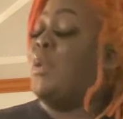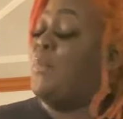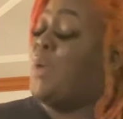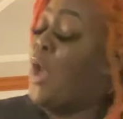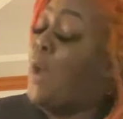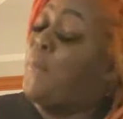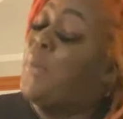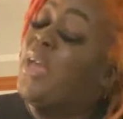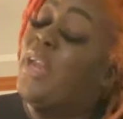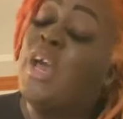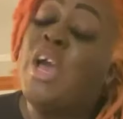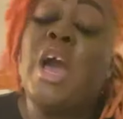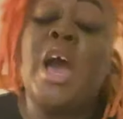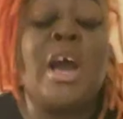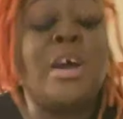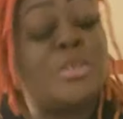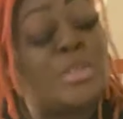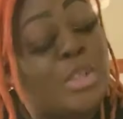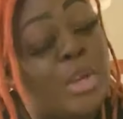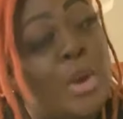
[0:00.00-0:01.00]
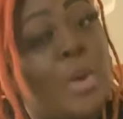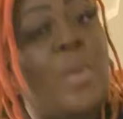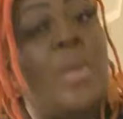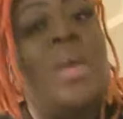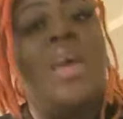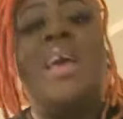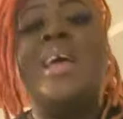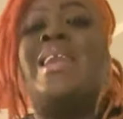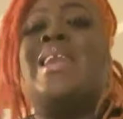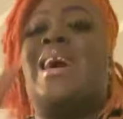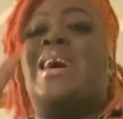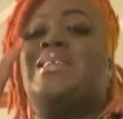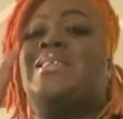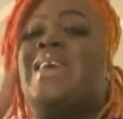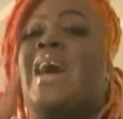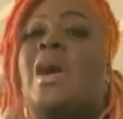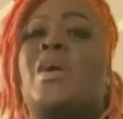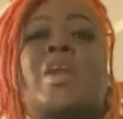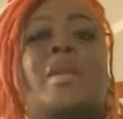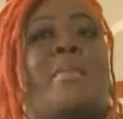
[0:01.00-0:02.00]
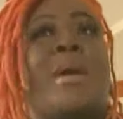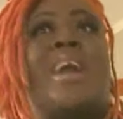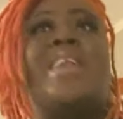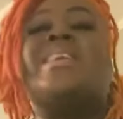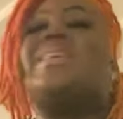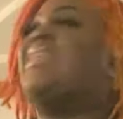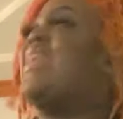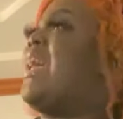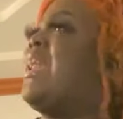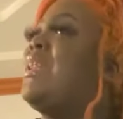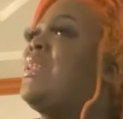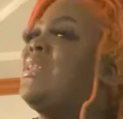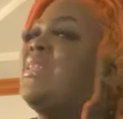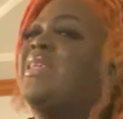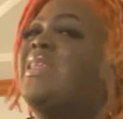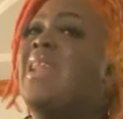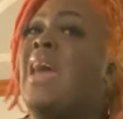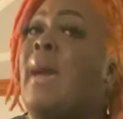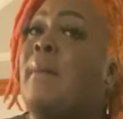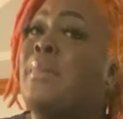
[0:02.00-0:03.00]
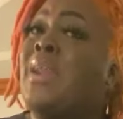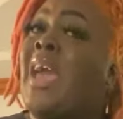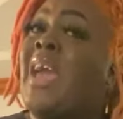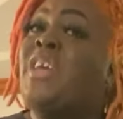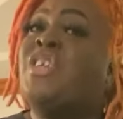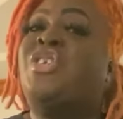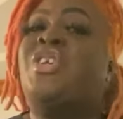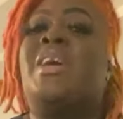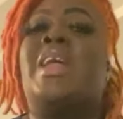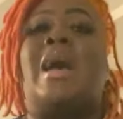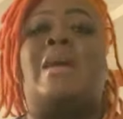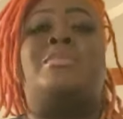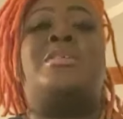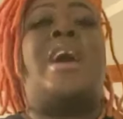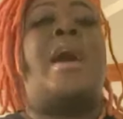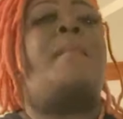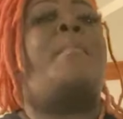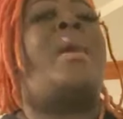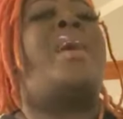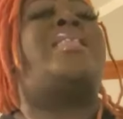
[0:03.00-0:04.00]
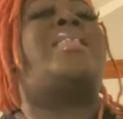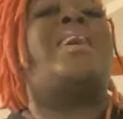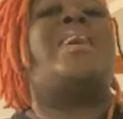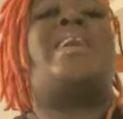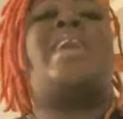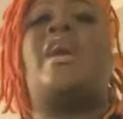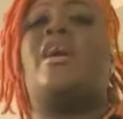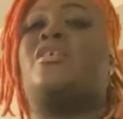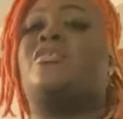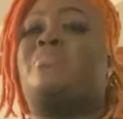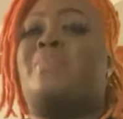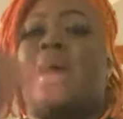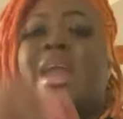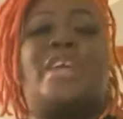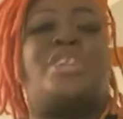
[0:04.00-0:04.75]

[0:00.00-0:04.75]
me are Pentecostal. Not talking about the de denomination. I'm talking about the charismatic